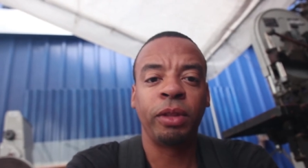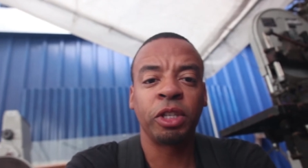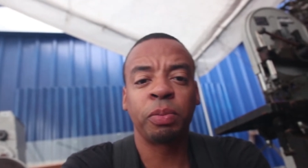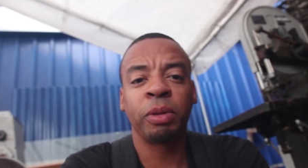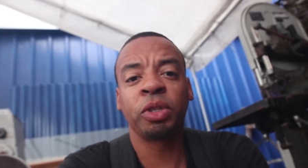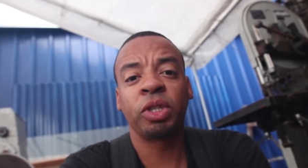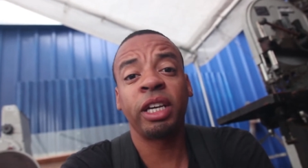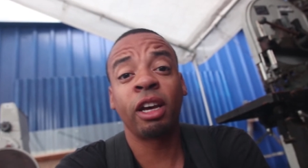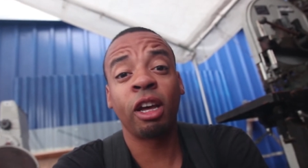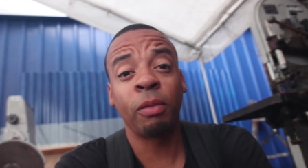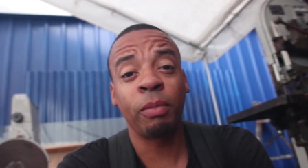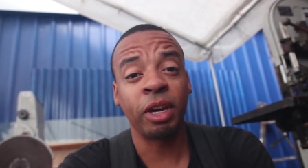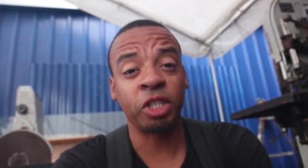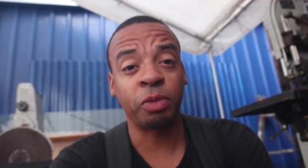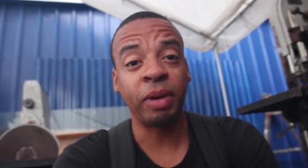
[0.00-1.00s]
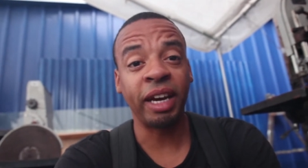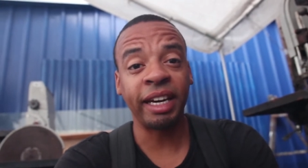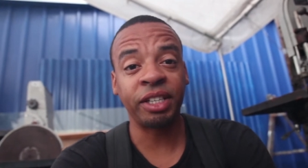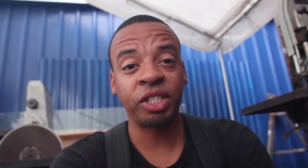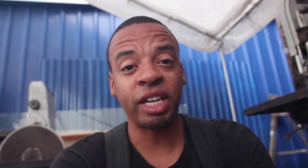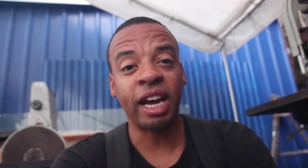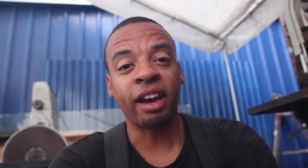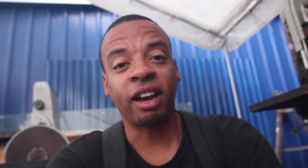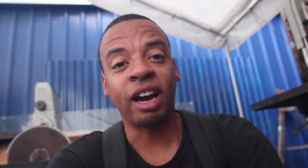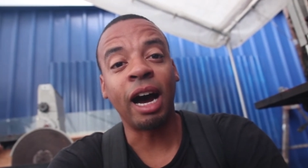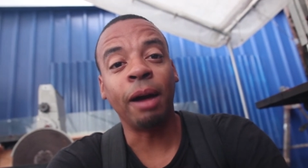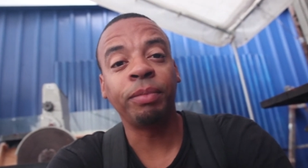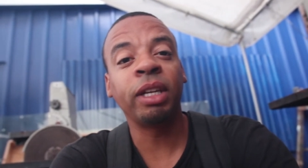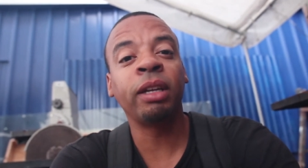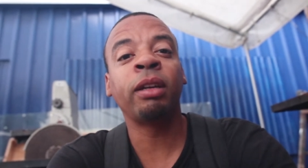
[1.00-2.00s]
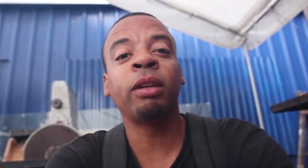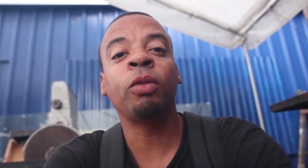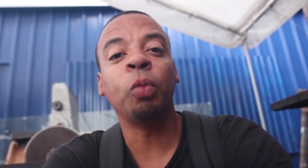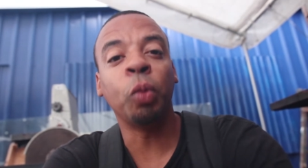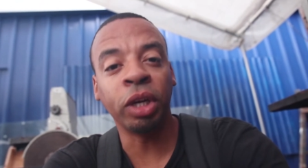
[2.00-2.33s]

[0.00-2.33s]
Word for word: This museum is based at Compton